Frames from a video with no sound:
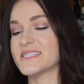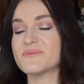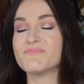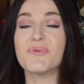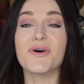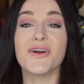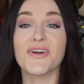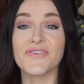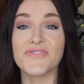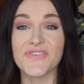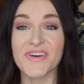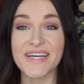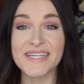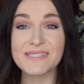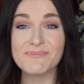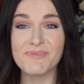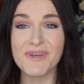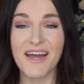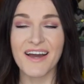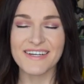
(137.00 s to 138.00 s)
is
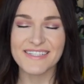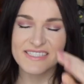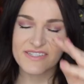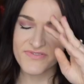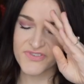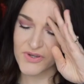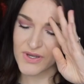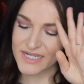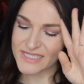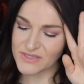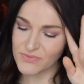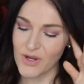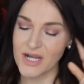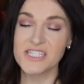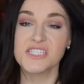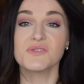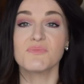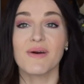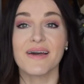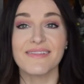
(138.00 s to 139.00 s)
perfect because if you guys
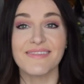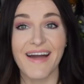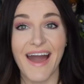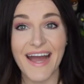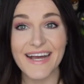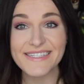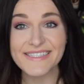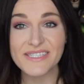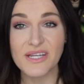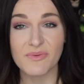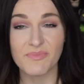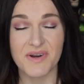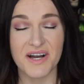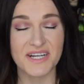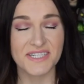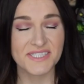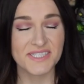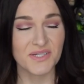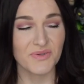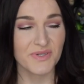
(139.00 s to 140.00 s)
watched my last
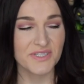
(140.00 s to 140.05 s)
unboxing,